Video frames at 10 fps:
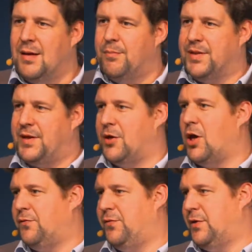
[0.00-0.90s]
but they are
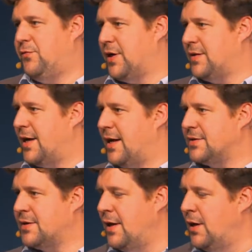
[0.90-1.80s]
not fit for the
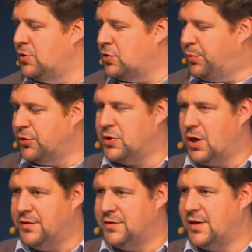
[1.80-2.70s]
task to put
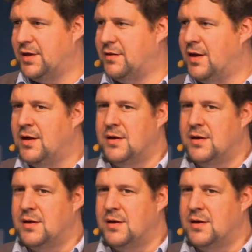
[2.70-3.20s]
content